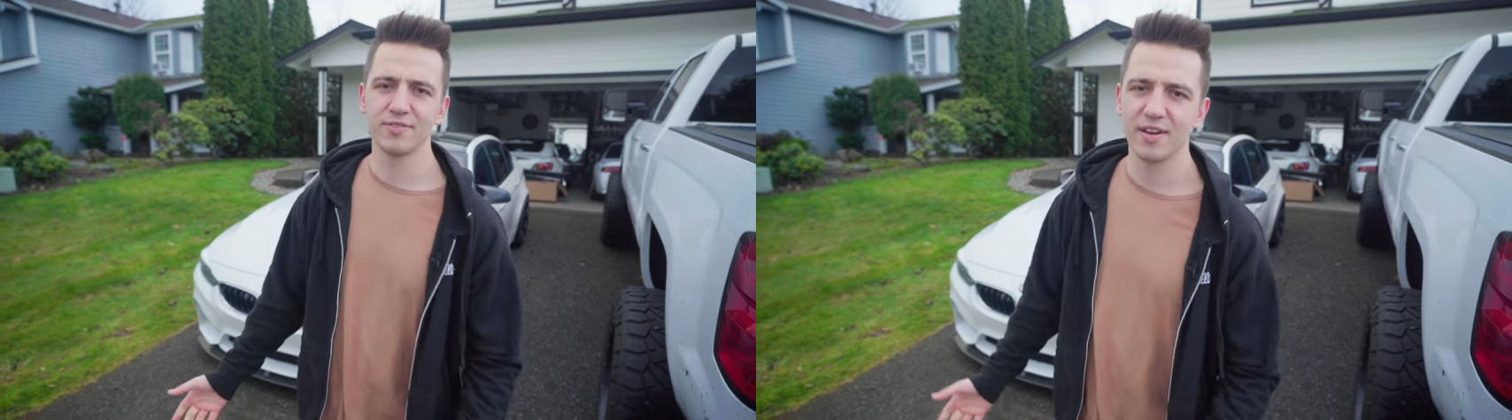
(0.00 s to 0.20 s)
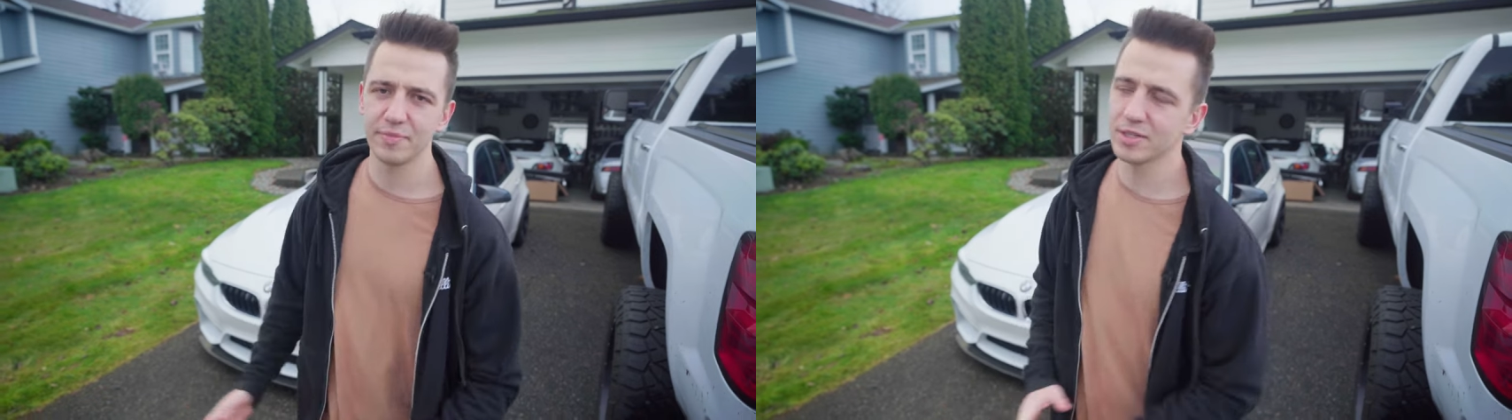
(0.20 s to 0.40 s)

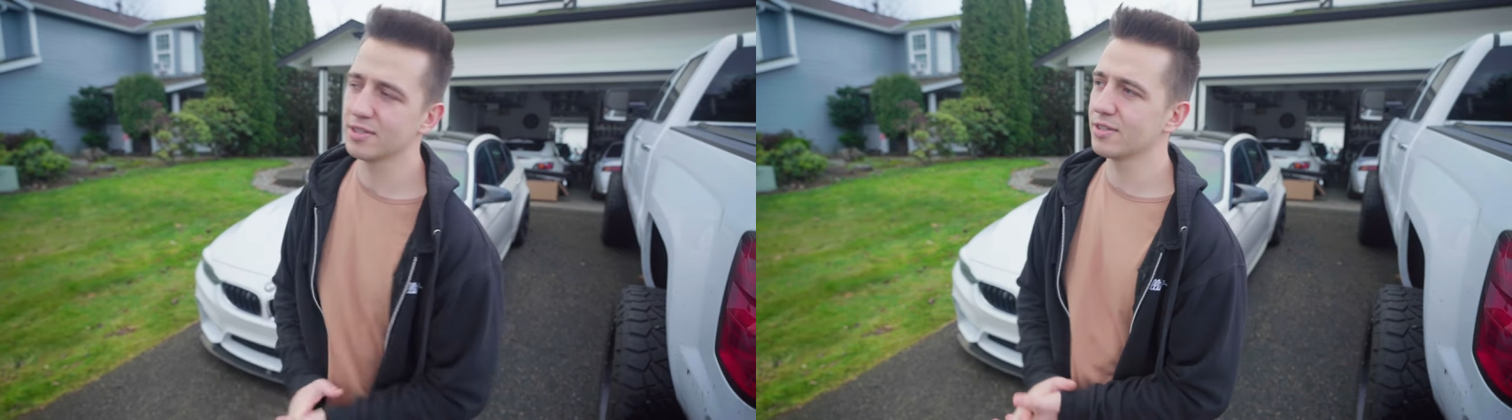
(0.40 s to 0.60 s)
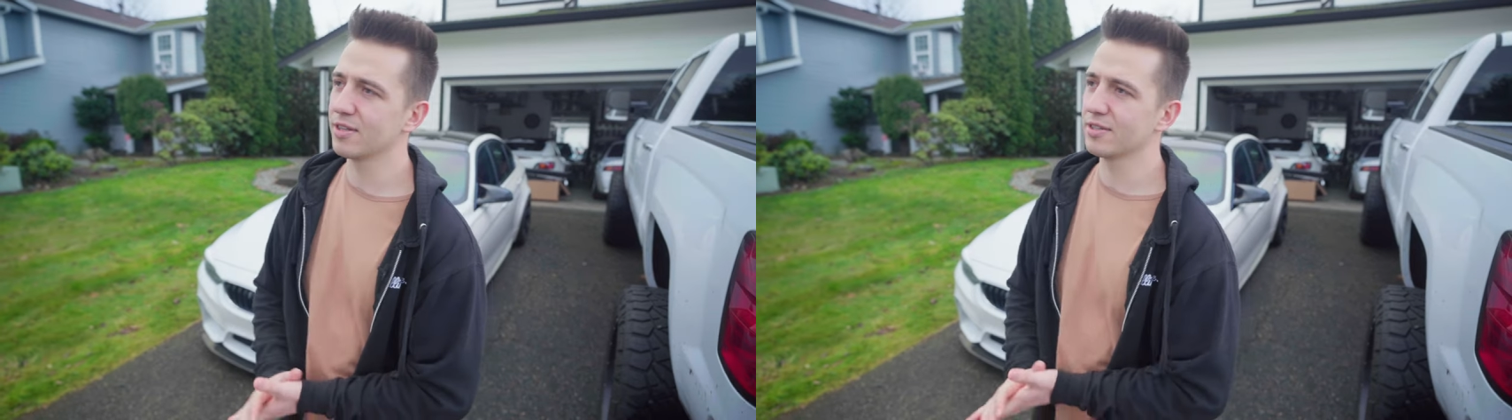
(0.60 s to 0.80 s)
five minutes
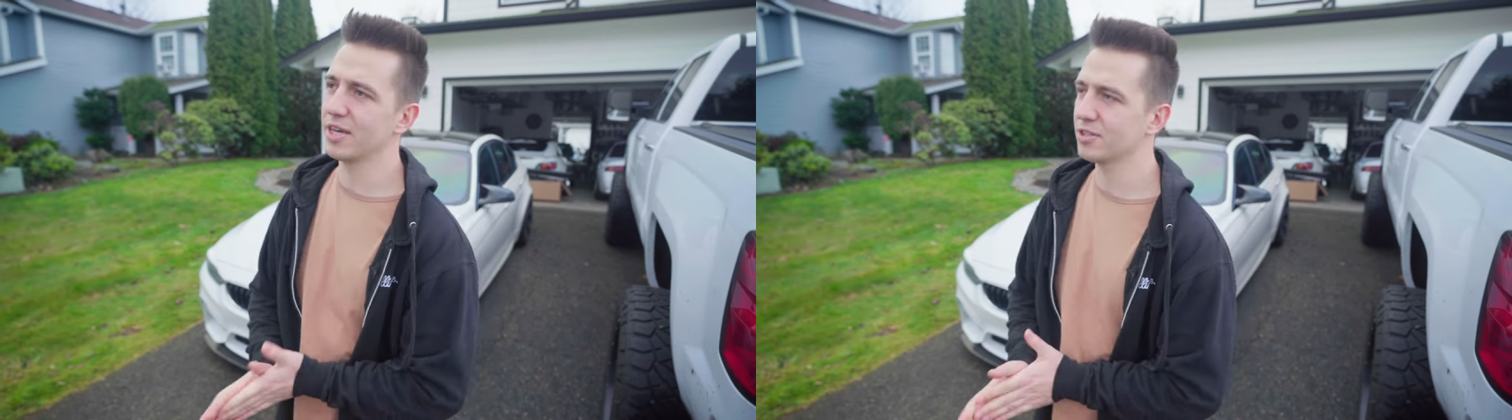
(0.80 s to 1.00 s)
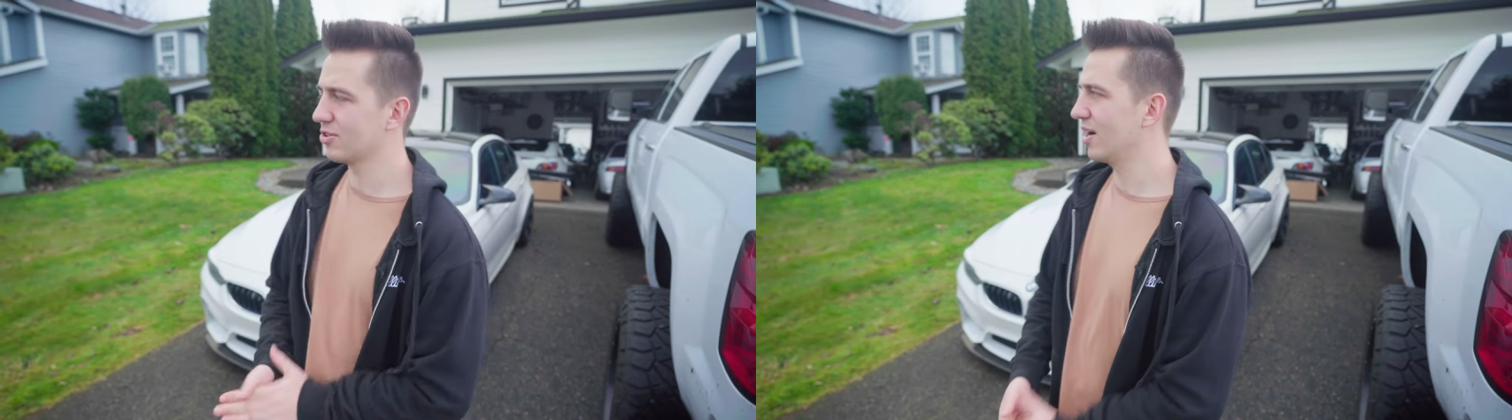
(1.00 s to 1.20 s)
into the
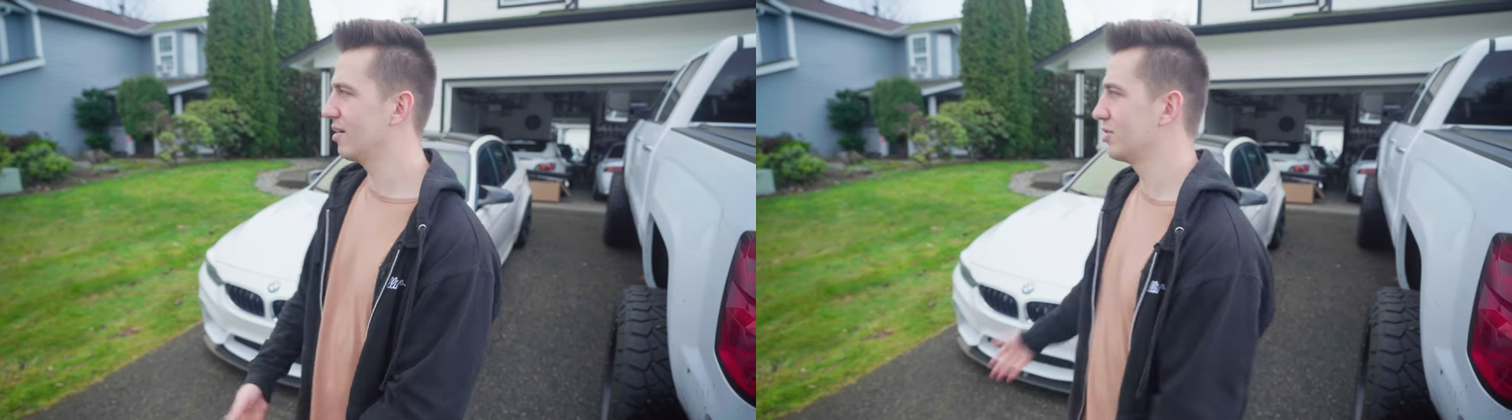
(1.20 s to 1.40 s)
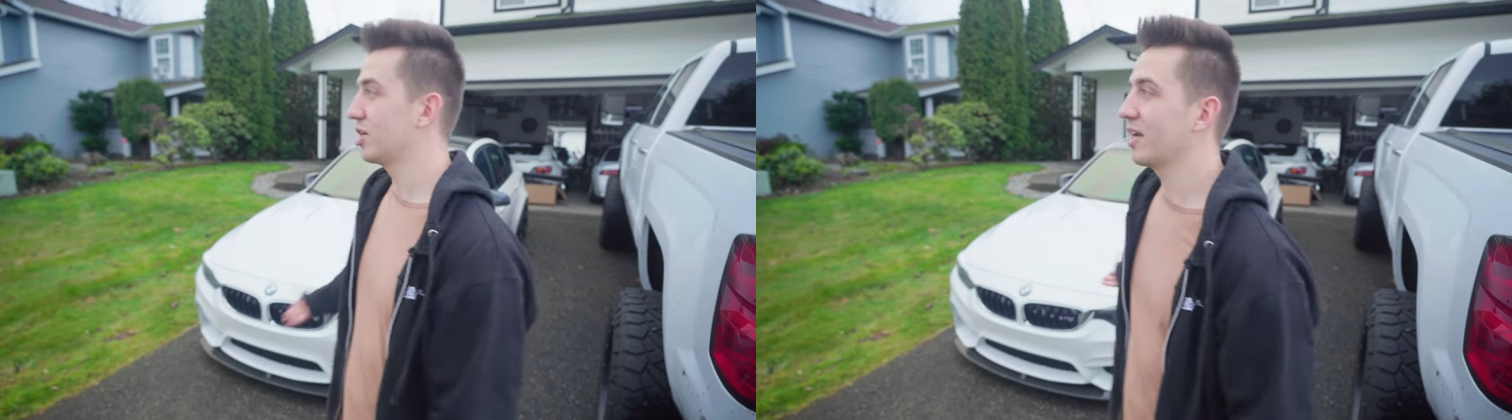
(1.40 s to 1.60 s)
test
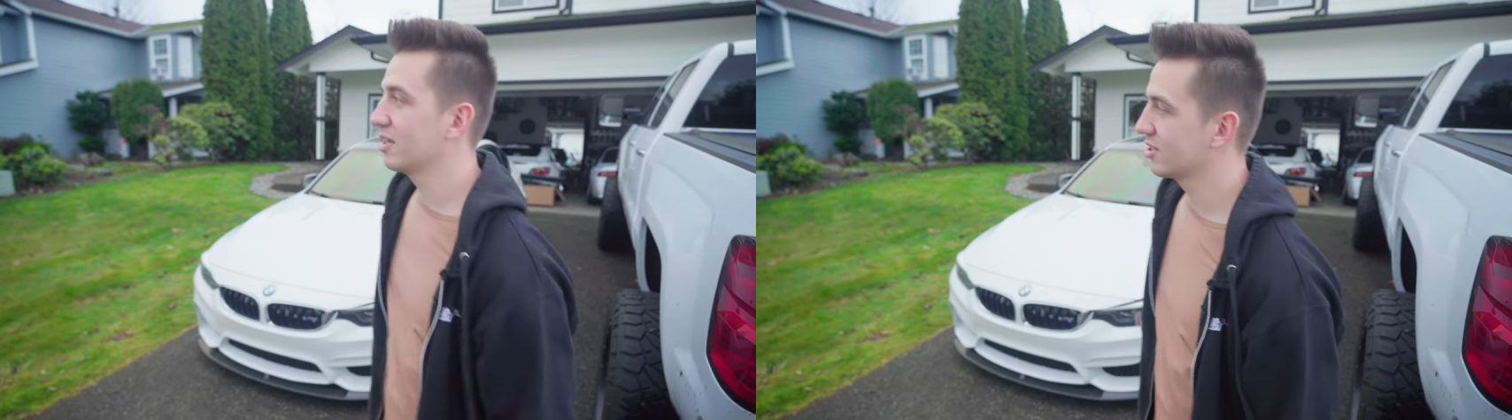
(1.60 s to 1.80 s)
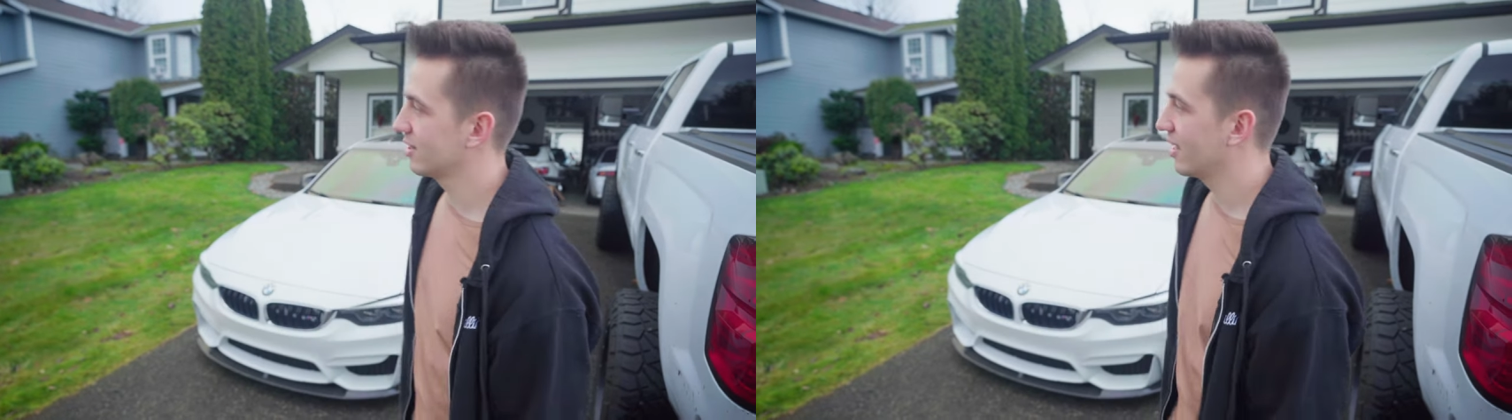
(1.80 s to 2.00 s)
drive, the check
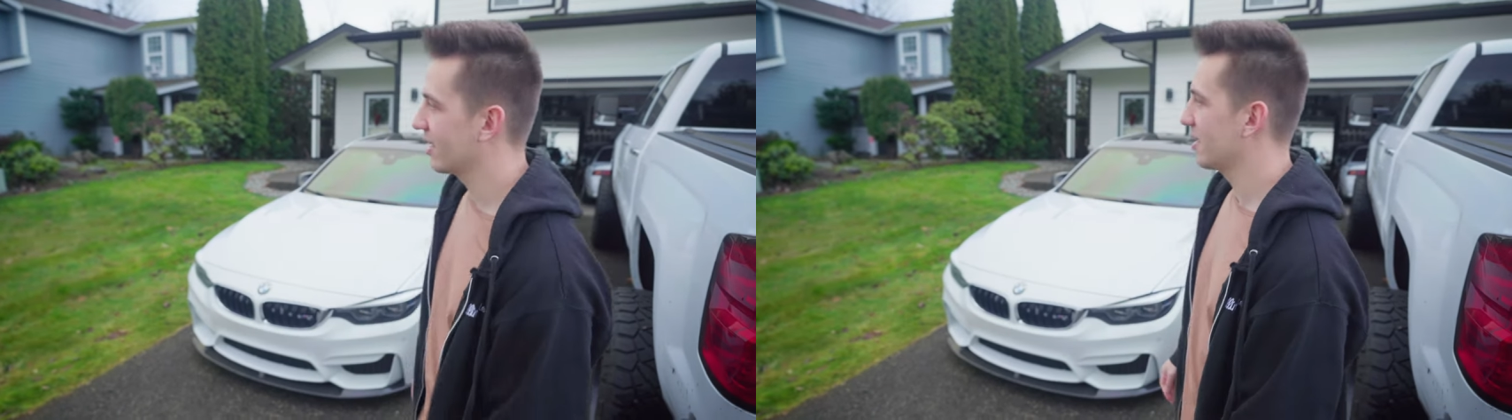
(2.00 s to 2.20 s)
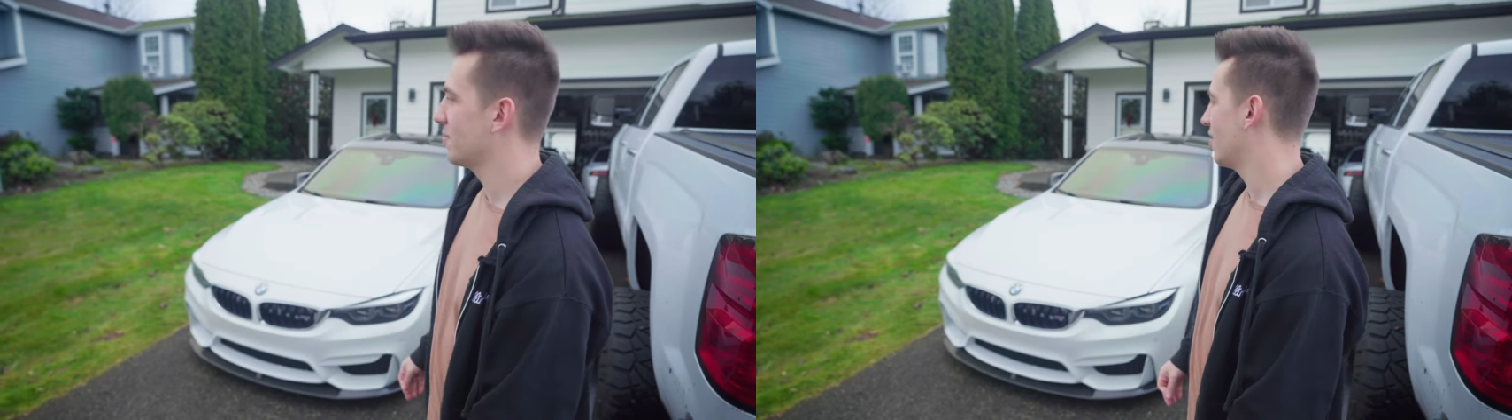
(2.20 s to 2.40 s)
engine light came